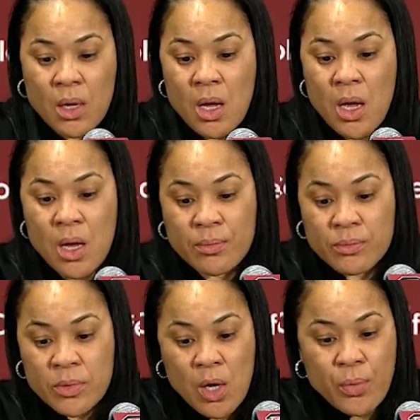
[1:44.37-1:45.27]
No,
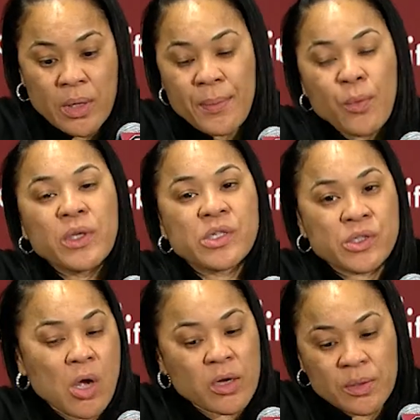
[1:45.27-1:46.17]
we
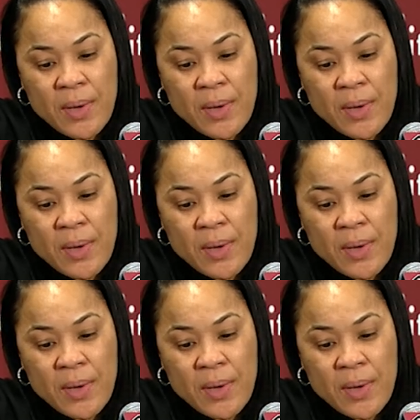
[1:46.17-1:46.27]
just talked